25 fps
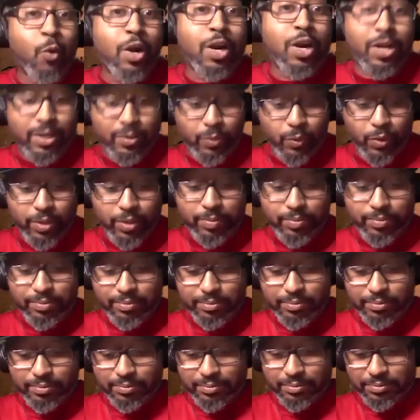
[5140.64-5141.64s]
COVID's still
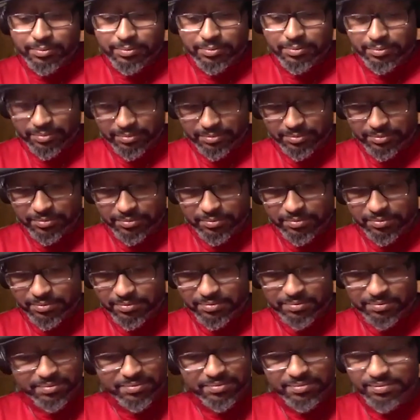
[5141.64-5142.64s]
going on. You know what I mean?
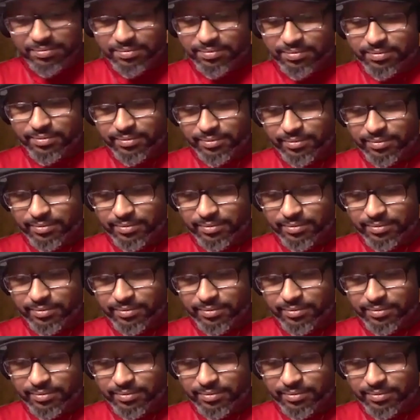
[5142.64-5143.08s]
So, but